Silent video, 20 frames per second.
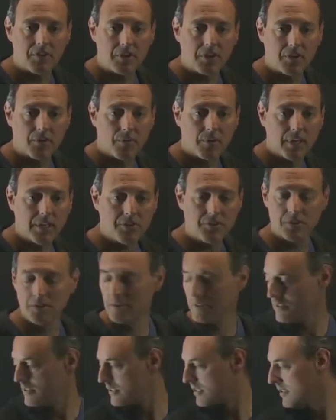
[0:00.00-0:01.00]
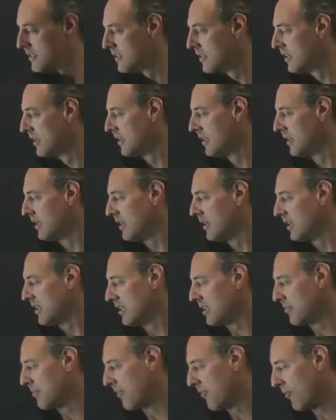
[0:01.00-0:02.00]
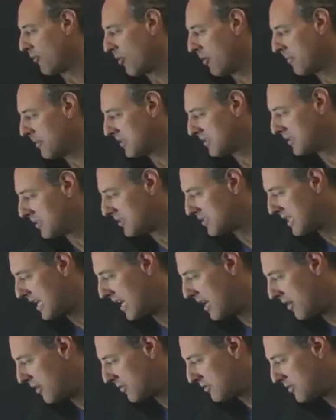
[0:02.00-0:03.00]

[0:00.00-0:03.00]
iterations. The performance is down